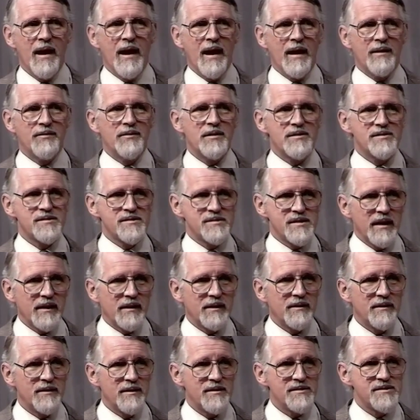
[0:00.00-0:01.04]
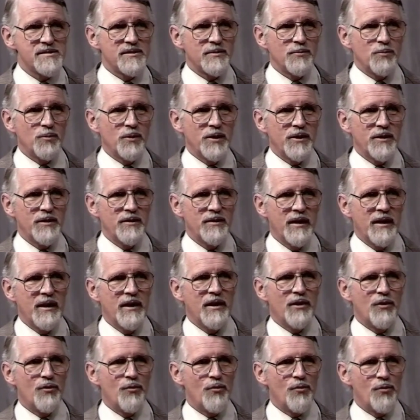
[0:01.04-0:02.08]
and the second is the word
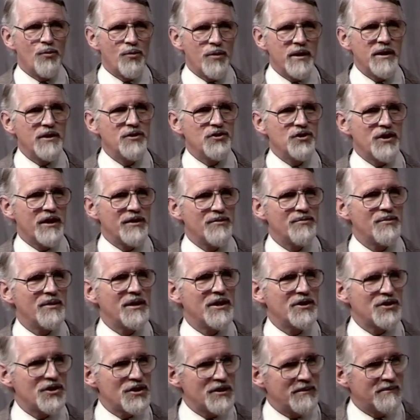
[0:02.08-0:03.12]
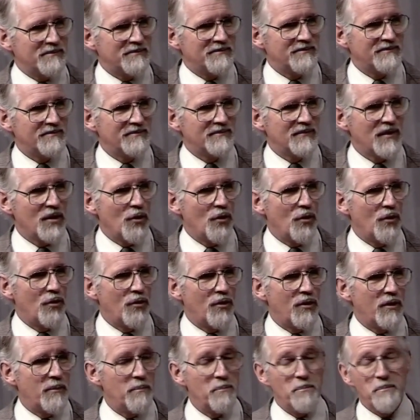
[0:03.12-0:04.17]
regeneration,
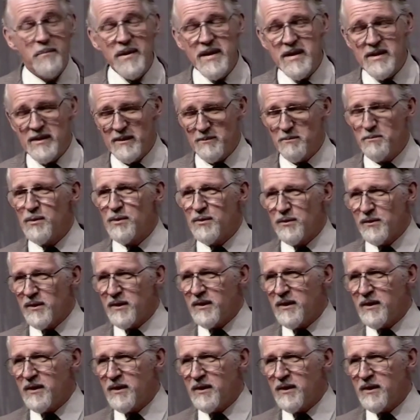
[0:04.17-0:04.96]
or being born